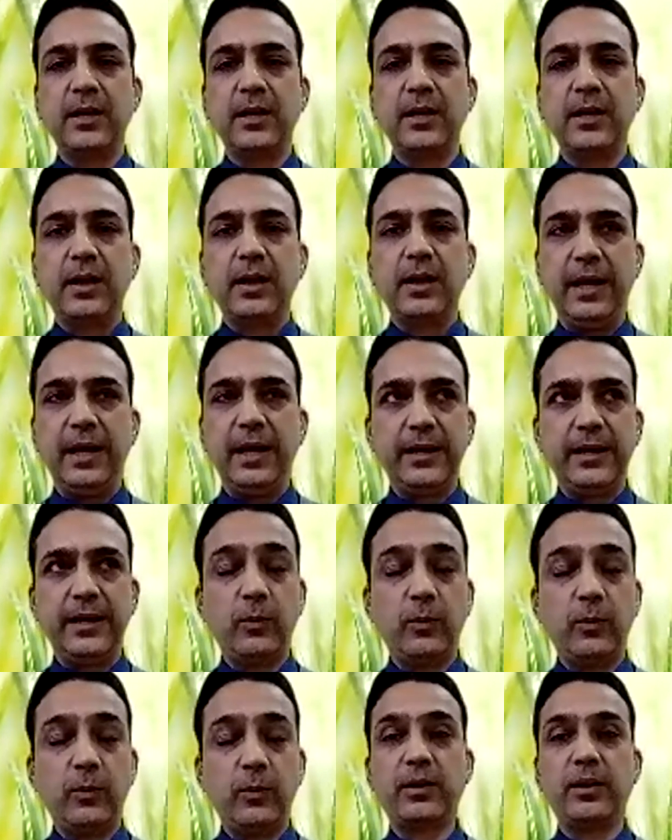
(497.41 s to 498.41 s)
And
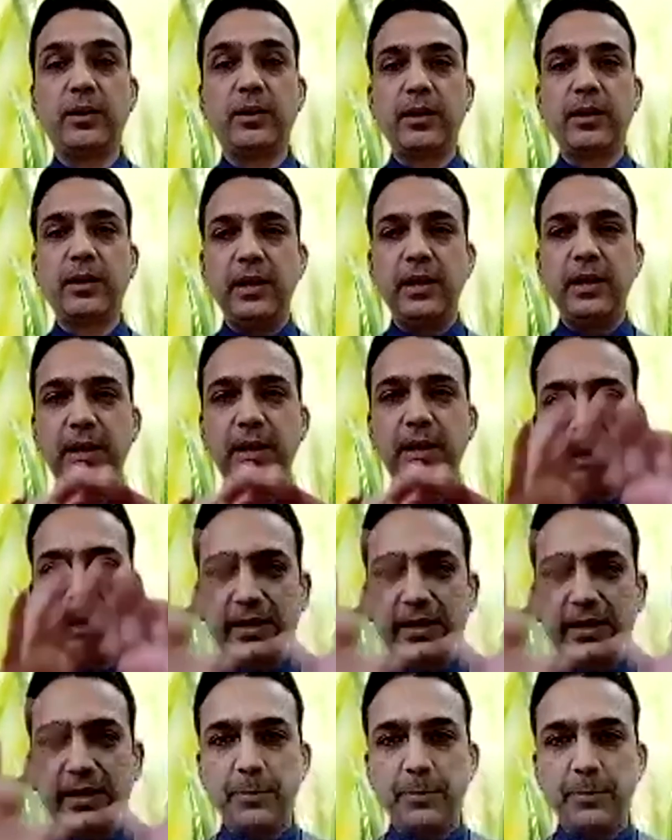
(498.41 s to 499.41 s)
what really
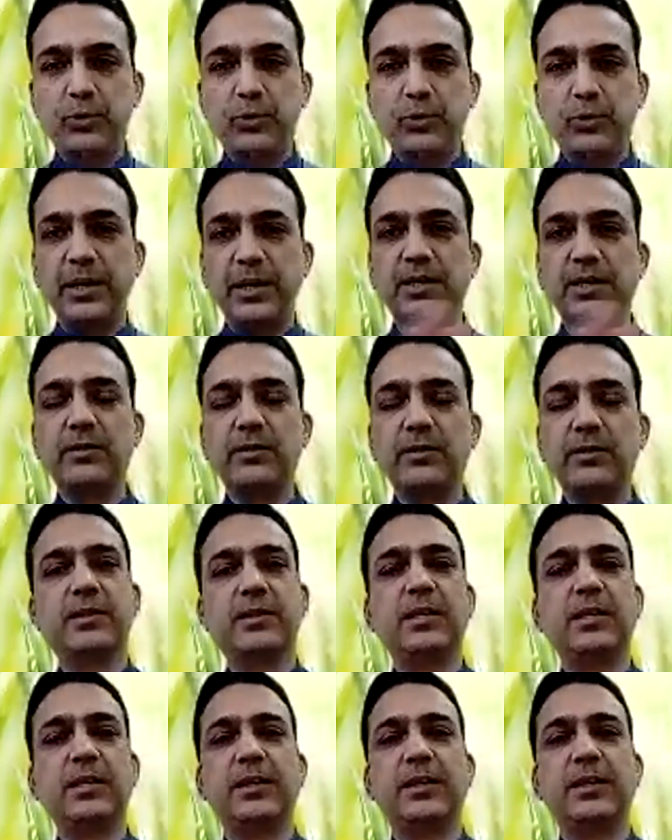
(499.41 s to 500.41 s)
encapsulates the reversal
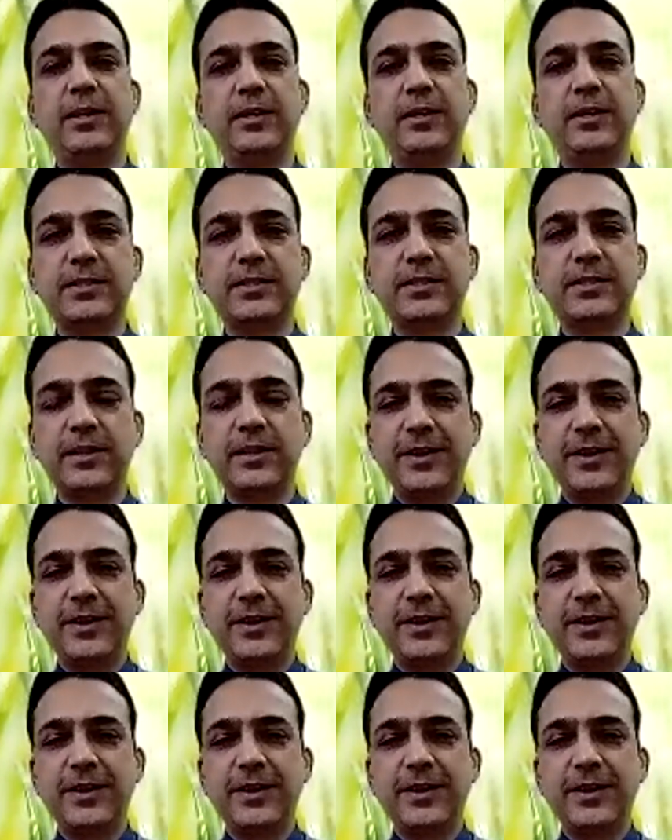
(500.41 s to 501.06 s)
is